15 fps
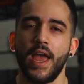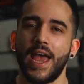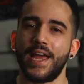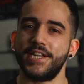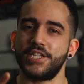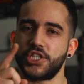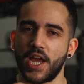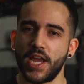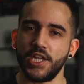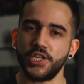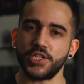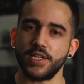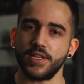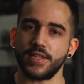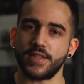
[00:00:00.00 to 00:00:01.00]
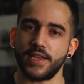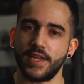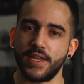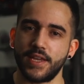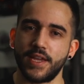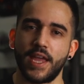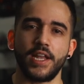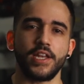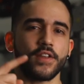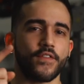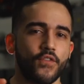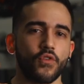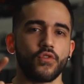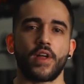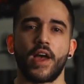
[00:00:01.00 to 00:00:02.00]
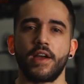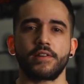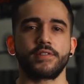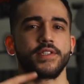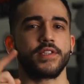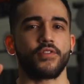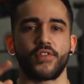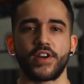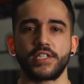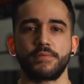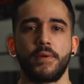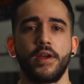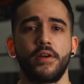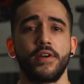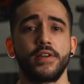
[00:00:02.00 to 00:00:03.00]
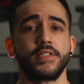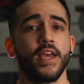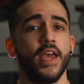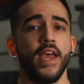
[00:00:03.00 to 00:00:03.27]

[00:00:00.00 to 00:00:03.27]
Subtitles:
And changing the interval lengths and the rest periods